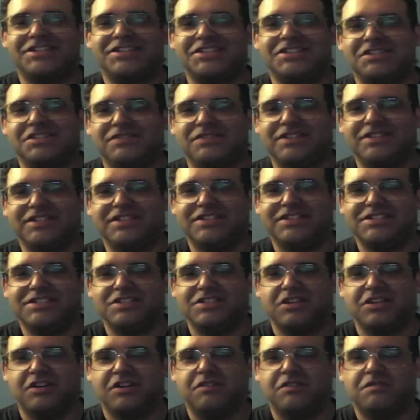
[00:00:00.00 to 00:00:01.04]
the DVDs
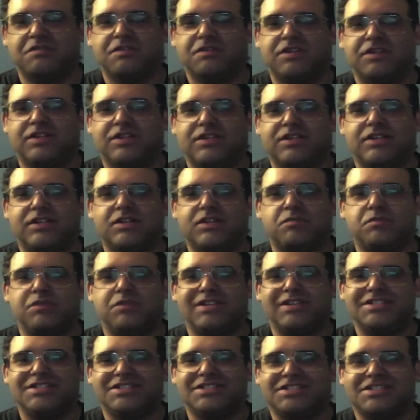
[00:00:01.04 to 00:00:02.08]
of
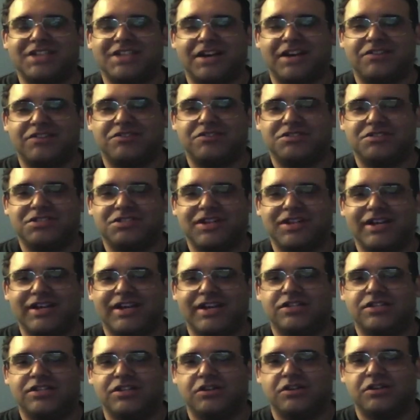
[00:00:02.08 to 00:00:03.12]
Blazing Saddles
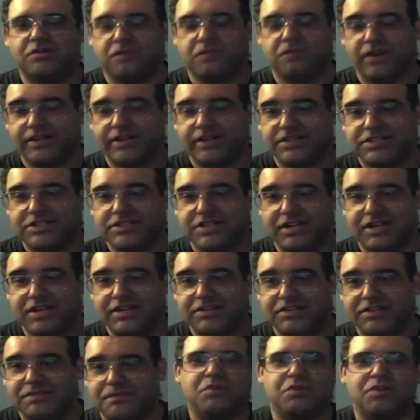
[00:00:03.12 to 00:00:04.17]
and Young Frankenstein.